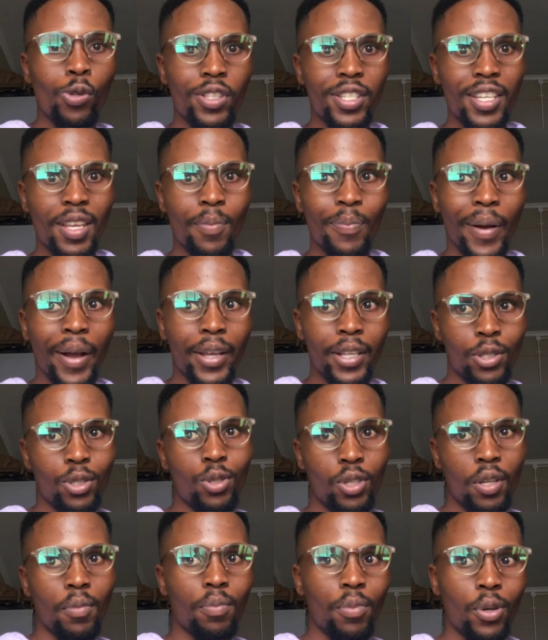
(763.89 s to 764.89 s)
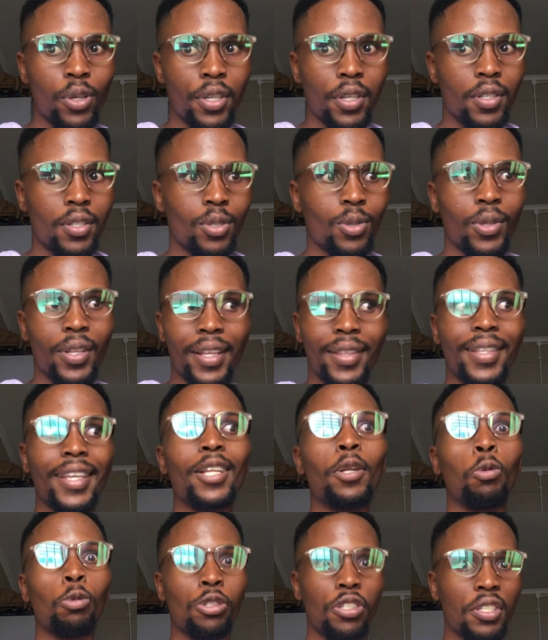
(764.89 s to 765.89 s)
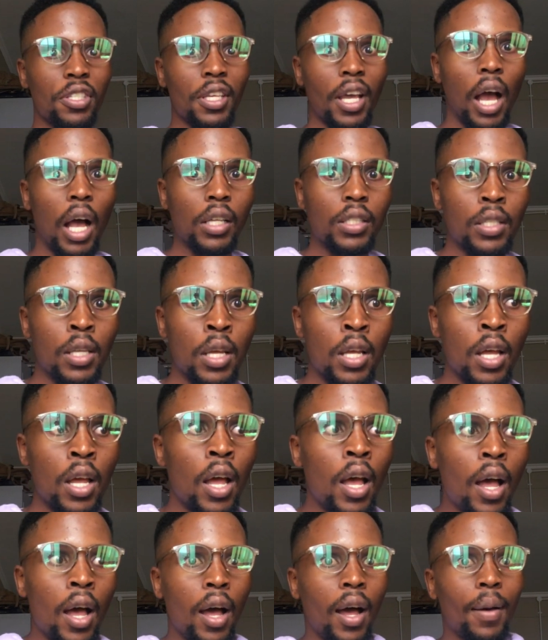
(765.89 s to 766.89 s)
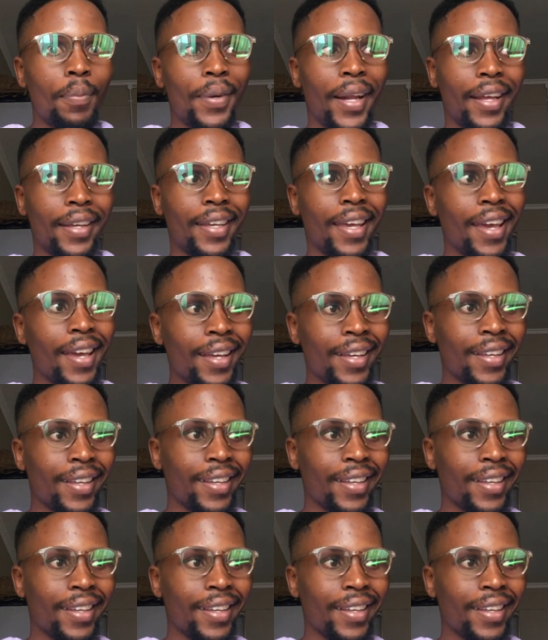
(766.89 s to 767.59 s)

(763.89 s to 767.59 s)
deeper into the bushes so that they don't see us. I'm like, eh?